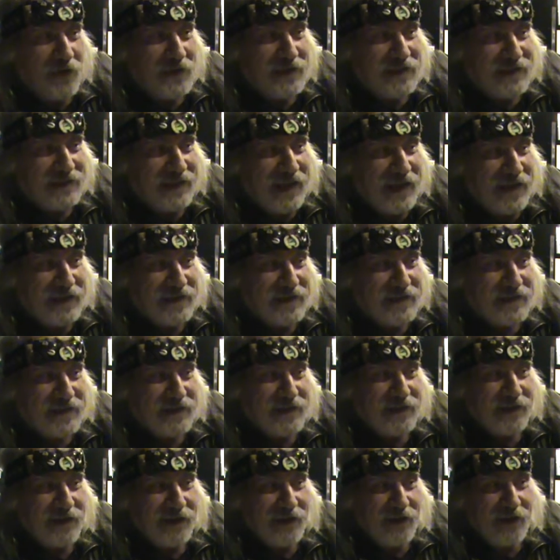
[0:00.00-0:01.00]

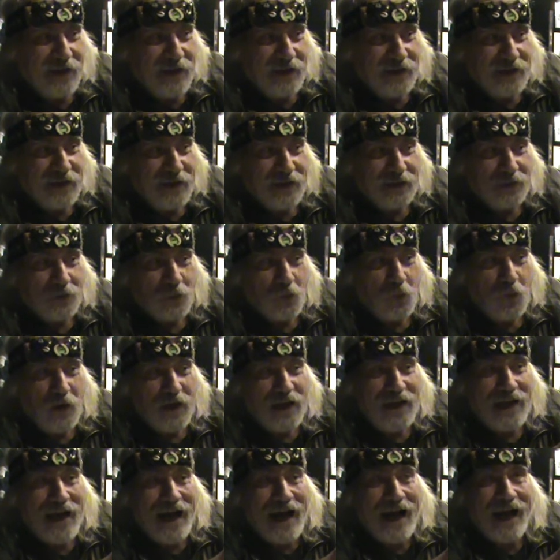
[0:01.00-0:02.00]
states that
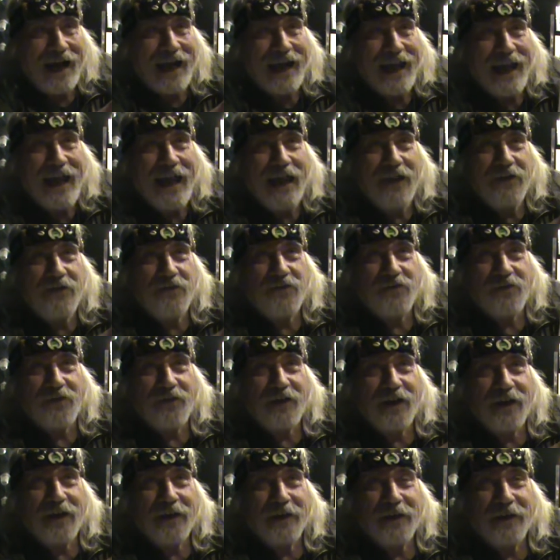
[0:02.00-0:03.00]
we are
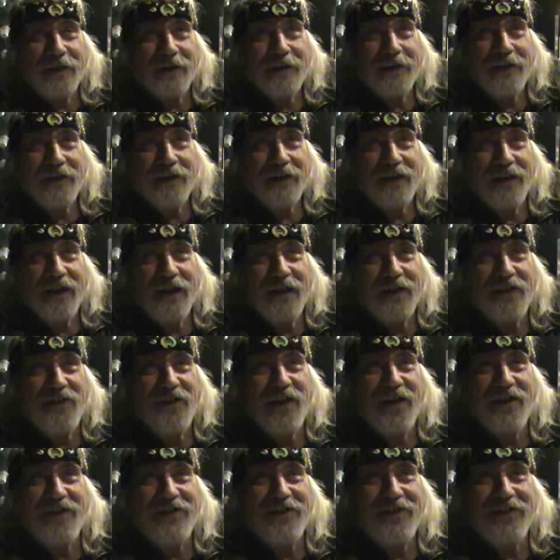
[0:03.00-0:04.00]
entering
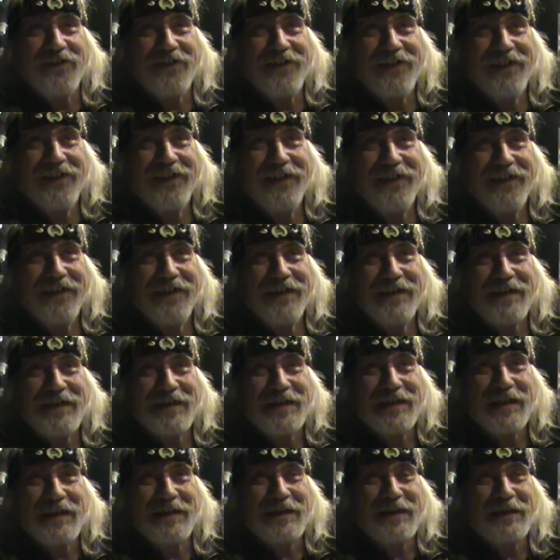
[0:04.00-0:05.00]
another
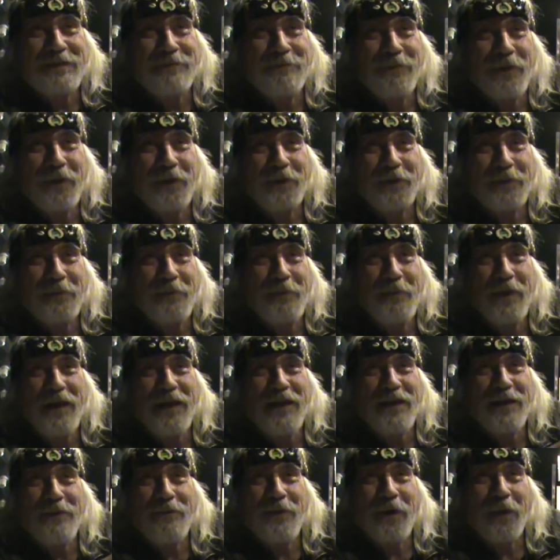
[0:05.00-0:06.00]
sunspot
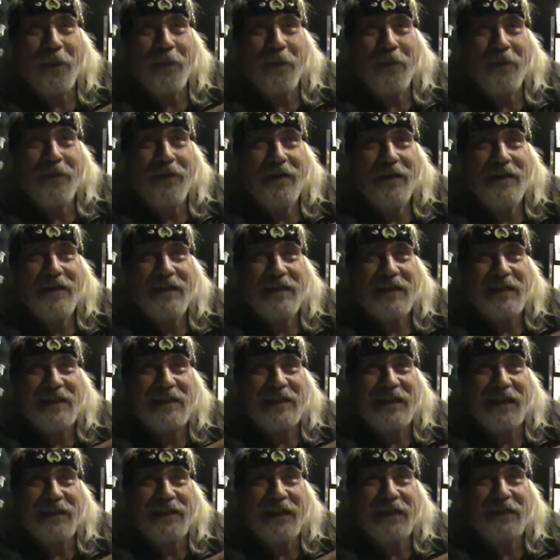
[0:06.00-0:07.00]
minimum,
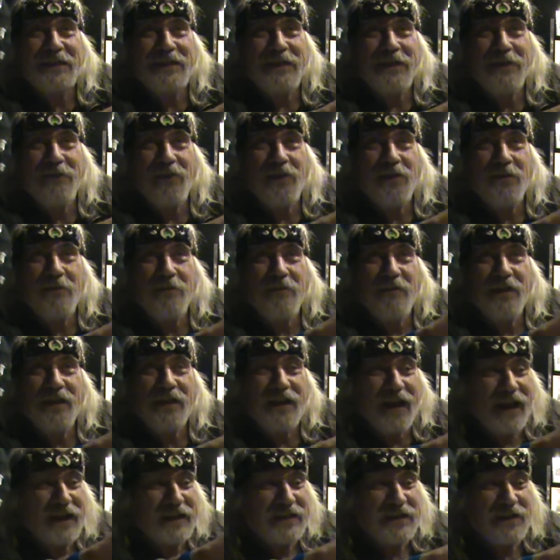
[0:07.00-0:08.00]
sun
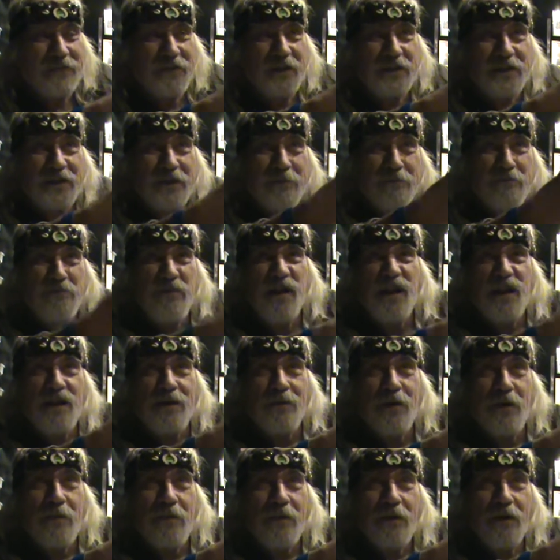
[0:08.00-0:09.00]
activity
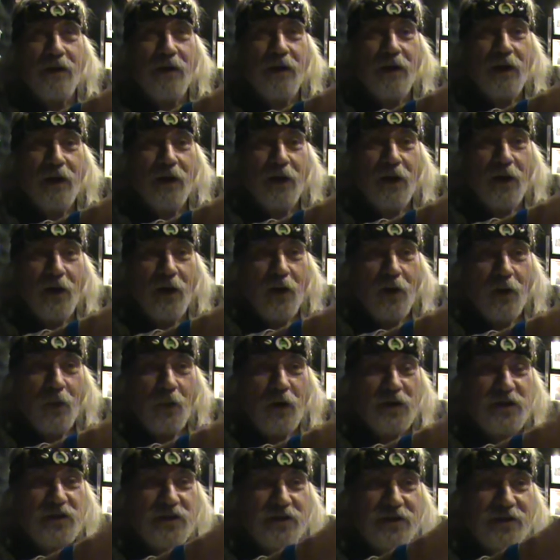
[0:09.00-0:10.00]
minimum,
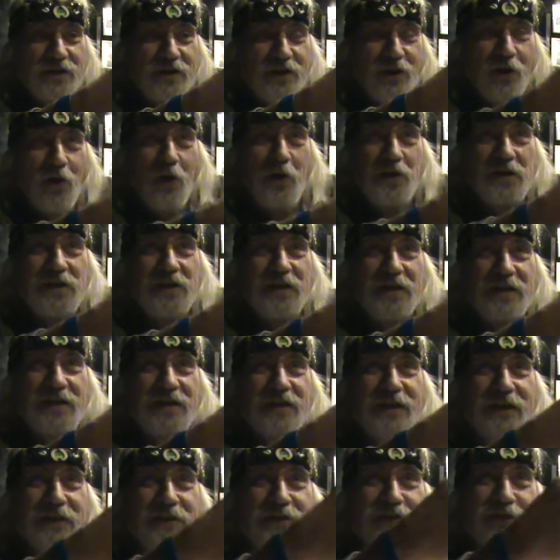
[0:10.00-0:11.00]
which causes
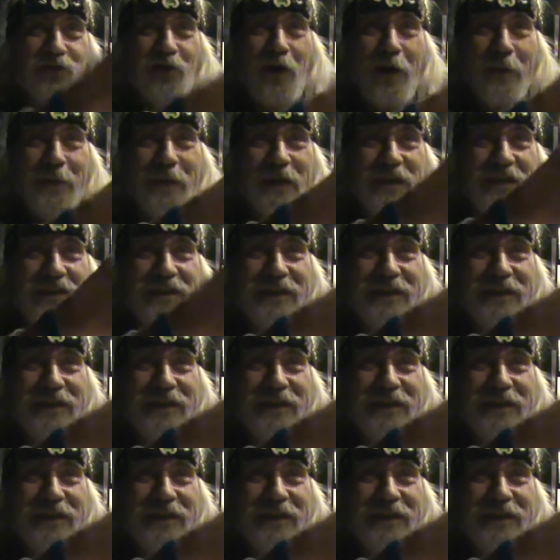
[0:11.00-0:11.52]
the drop in